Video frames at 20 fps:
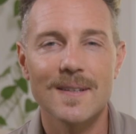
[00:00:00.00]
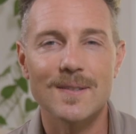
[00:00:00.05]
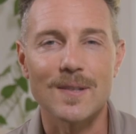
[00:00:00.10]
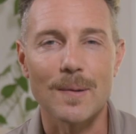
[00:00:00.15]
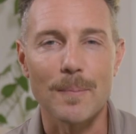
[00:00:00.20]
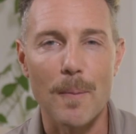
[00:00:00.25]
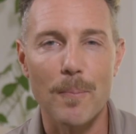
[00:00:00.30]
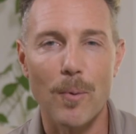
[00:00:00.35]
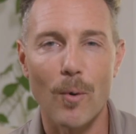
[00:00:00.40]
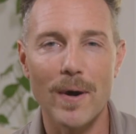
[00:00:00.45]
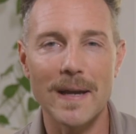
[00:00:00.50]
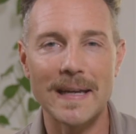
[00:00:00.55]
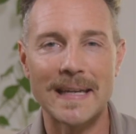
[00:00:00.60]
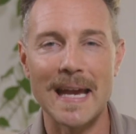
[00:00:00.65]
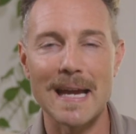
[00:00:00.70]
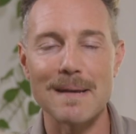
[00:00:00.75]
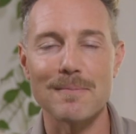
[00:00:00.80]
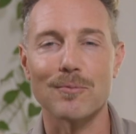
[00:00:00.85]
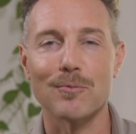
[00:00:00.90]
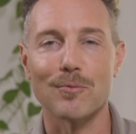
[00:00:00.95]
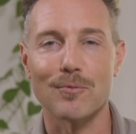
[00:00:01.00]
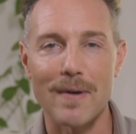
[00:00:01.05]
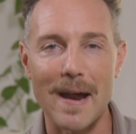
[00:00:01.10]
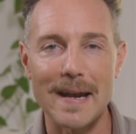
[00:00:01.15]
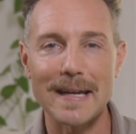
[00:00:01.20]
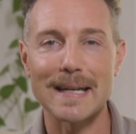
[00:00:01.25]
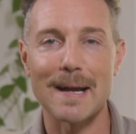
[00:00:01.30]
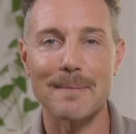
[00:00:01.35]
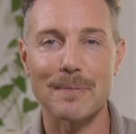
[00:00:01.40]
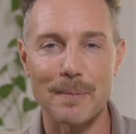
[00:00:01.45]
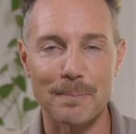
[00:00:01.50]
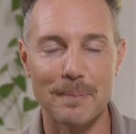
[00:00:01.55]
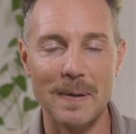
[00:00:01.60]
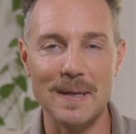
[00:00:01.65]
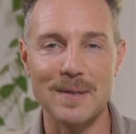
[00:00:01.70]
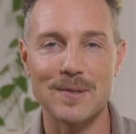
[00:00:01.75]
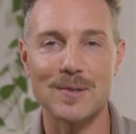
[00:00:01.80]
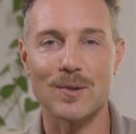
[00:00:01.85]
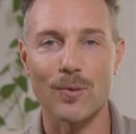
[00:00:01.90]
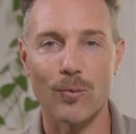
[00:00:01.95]
So my boy came running up the
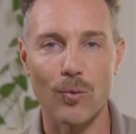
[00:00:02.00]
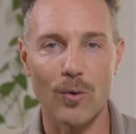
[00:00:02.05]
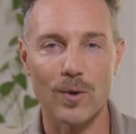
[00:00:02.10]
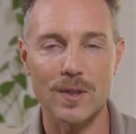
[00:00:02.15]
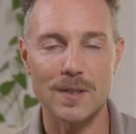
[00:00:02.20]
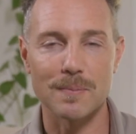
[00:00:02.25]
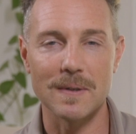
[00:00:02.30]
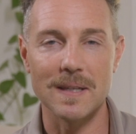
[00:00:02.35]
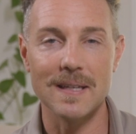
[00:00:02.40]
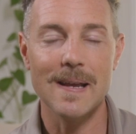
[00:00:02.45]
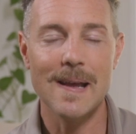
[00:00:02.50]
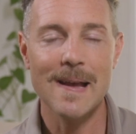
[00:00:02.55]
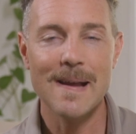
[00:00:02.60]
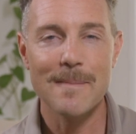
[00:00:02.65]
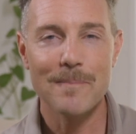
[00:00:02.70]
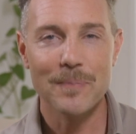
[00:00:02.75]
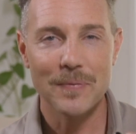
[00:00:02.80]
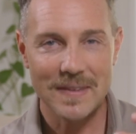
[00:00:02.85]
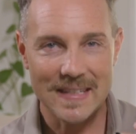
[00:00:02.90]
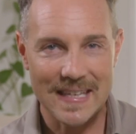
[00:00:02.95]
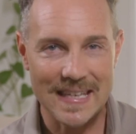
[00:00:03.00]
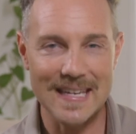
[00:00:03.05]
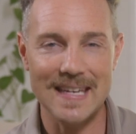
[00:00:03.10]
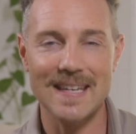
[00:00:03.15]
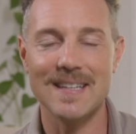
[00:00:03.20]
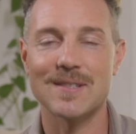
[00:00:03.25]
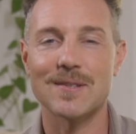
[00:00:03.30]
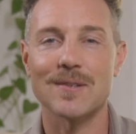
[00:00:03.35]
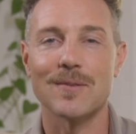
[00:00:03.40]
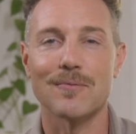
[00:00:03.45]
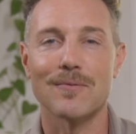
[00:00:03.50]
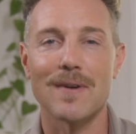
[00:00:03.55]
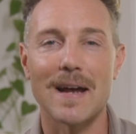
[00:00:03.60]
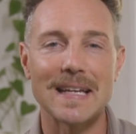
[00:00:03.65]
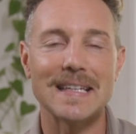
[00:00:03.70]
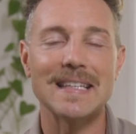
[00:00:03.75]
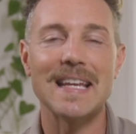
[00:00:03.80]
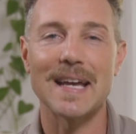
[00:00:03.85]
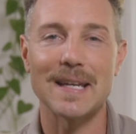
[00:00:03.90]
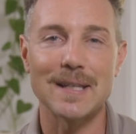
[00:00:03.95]
beach towards me, tears
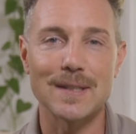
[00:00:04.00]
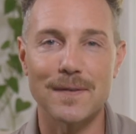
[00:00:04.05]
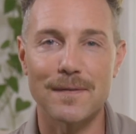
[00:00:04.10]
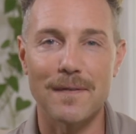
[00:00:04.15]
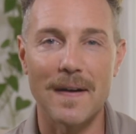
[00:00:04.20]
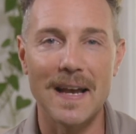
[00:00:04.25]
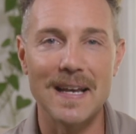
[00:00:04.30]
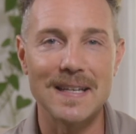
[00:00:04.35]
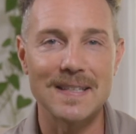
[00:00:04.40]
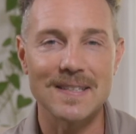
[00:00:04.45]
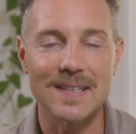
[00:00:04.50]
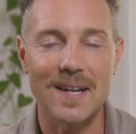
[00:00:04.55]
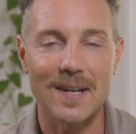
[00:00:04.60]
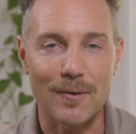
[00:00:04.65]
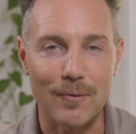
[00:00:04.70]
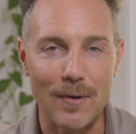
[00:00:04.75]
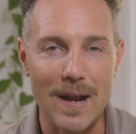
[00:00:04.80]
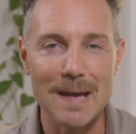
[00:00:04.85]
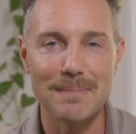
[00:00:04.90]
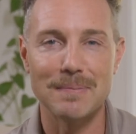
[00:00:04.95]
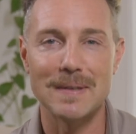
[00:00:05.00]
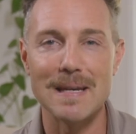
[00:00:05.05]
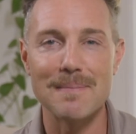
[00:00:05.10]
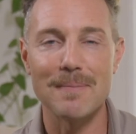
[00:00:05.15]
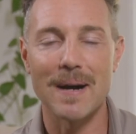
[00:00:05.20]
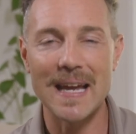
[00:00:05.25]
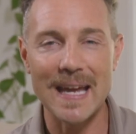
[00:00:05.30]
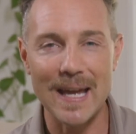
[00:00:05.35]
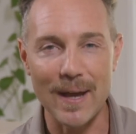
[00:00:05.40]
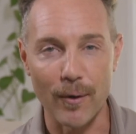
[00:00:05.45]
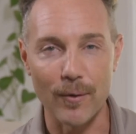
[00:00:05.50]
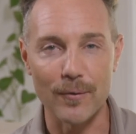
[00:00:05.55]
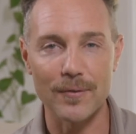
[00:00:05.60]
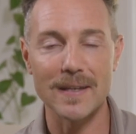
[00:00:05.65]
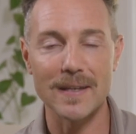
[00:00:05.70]
running down his face, and I grabbed him, I held